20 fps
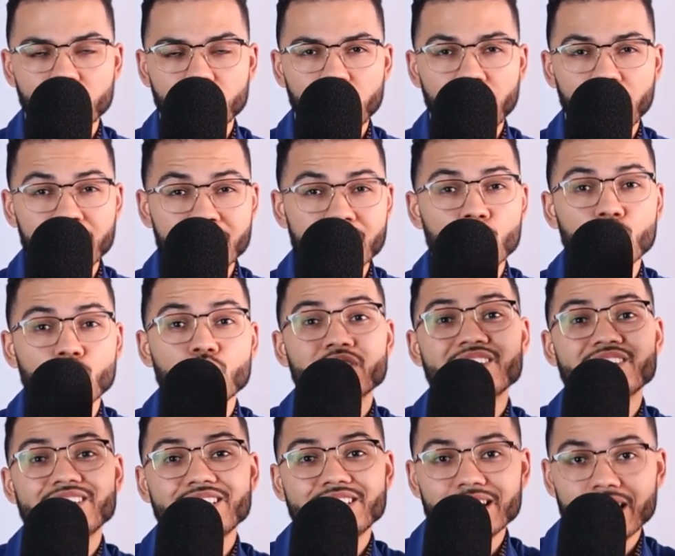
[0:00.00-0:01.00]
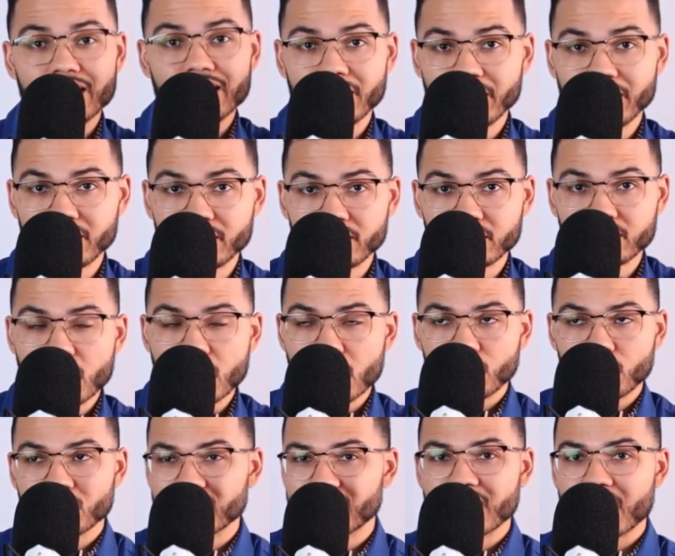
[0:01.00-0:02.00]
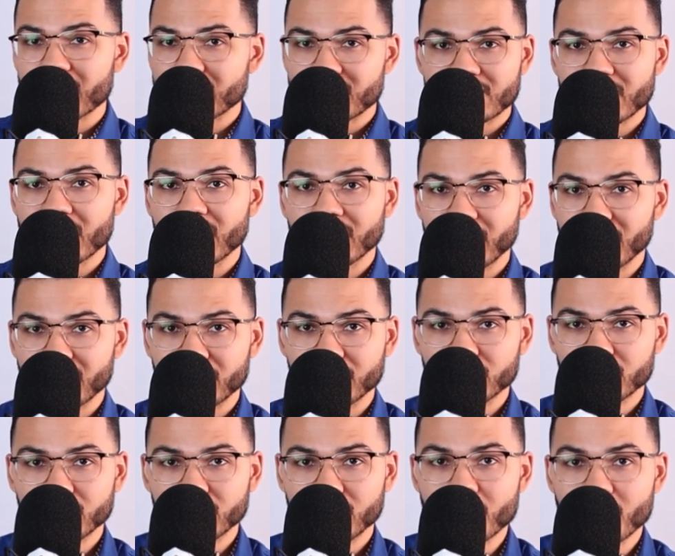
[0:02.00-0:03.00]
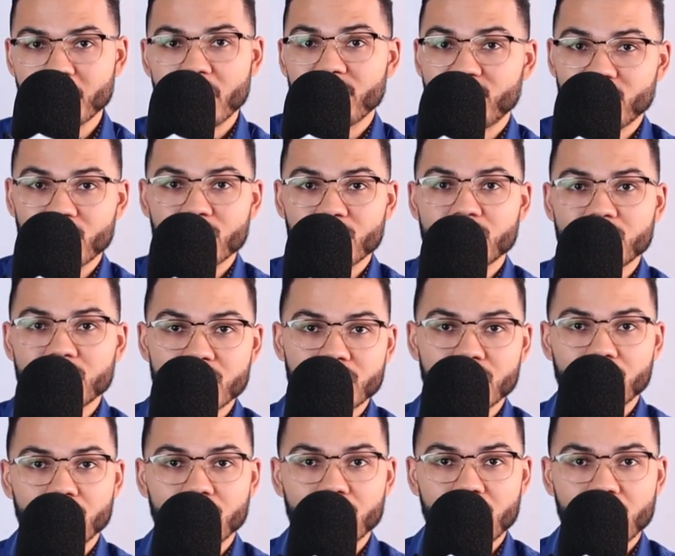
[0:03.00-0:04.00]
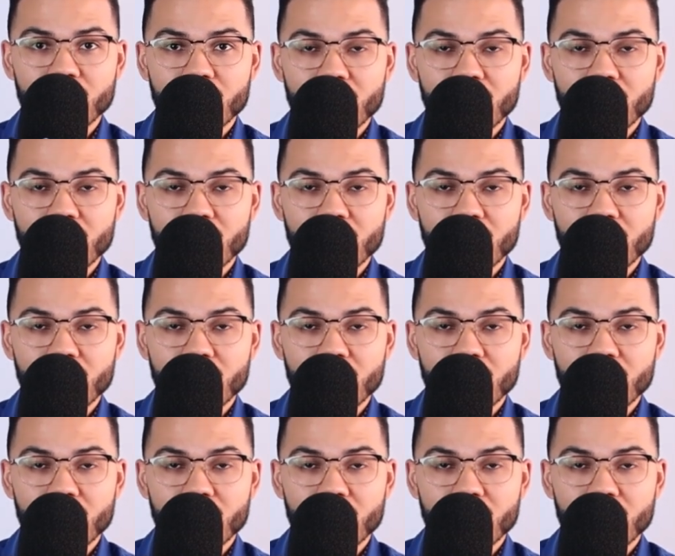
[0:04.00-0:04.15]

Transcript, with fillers: And they were selling. I was not selling in my first year.